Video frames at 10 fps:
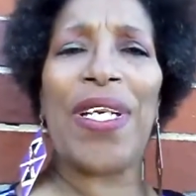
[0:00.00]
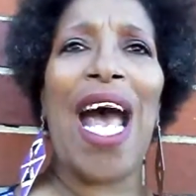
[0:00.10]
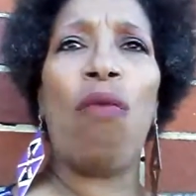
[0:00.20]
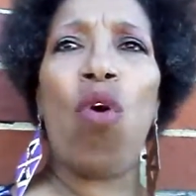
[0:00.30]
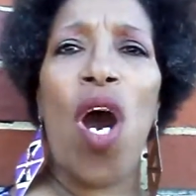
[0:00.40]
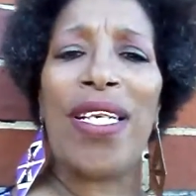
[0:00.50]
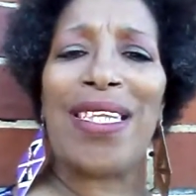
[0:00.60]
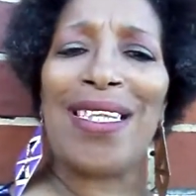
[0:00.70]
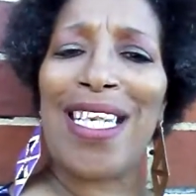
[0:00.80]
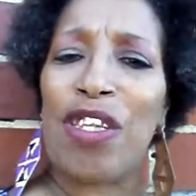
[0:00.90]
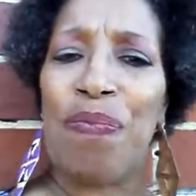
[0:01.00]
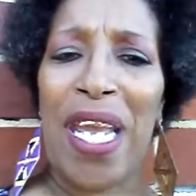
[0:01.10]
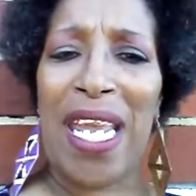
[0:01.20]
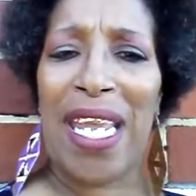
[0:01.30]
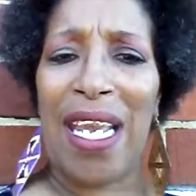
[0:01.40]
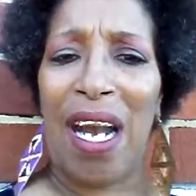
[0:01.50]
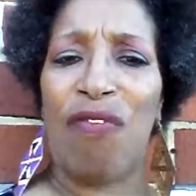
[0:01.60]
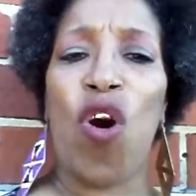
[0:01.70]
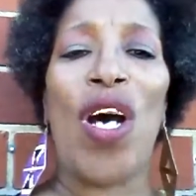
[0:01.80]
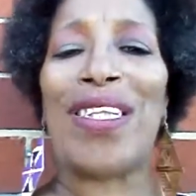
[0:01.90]
But I want to just be
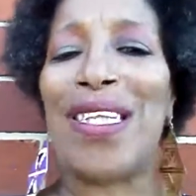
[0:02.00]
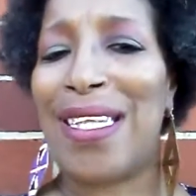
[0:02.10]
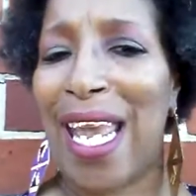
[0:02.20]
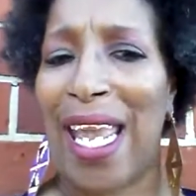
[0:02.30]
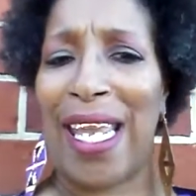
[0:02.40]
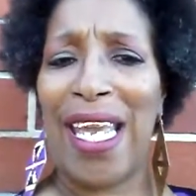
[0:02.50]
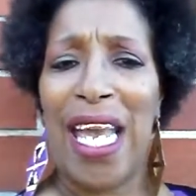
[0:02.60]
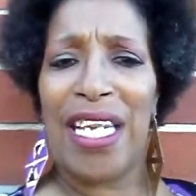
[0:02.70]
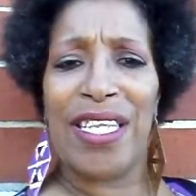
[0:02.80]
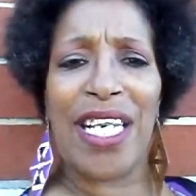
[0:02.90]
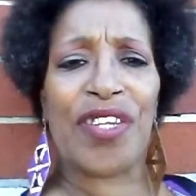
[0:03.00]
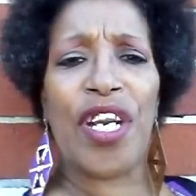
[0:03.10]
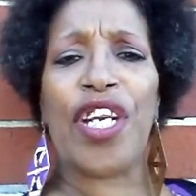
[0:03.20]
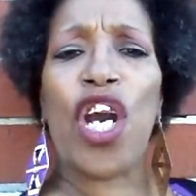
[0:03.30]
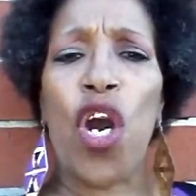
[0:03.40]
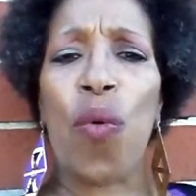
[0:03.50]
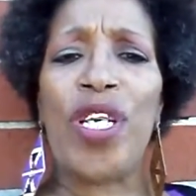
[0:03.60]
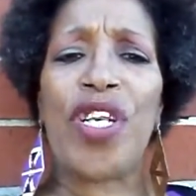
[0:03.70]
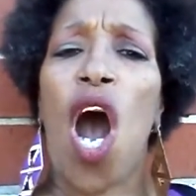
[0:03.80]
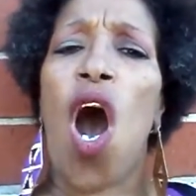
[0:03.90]
a voice today, just to
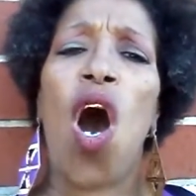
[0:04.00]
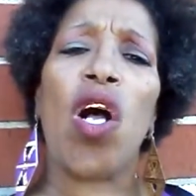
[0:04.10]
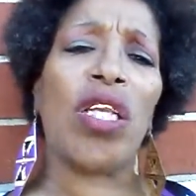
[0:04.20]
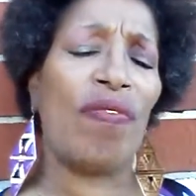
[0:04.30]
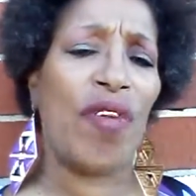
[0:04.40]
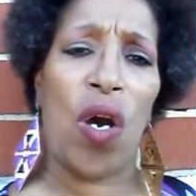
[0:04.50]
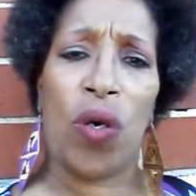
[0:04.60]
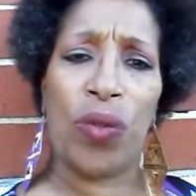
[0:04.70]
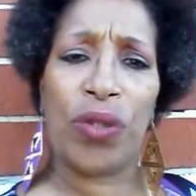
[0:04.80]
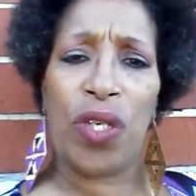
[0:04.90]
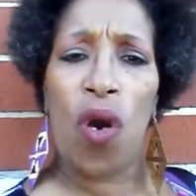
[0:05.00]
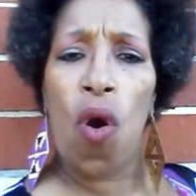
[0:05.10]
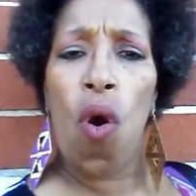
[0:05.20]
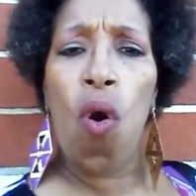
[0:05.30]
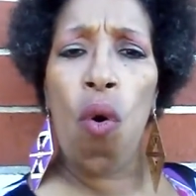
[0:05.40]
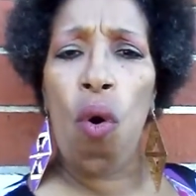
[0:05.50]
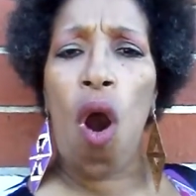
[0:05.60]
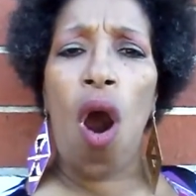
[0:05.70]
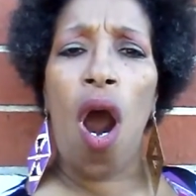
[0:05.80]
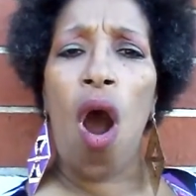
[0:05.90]
encourage all of those who
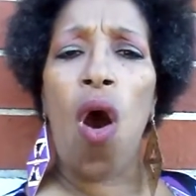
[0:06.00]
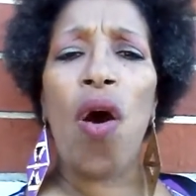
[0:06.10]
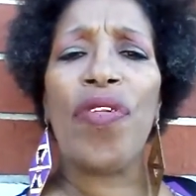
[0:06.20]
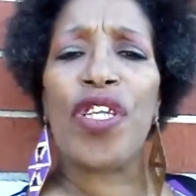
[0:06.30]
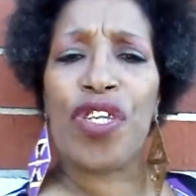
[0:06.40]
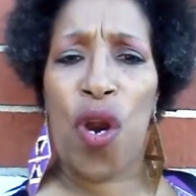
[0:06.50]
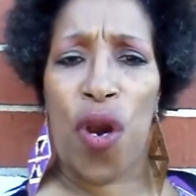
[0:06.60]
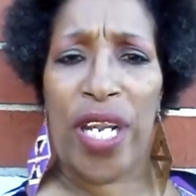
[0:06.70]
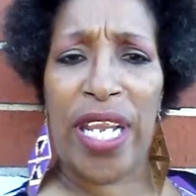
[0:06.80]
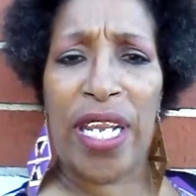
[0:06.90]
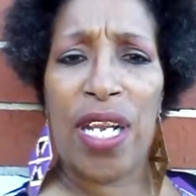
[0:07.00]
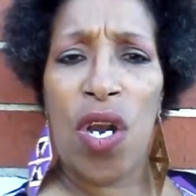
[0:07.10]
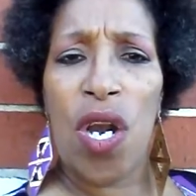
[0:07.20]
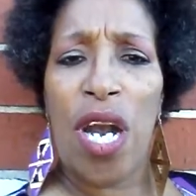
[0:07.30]
are on the journey,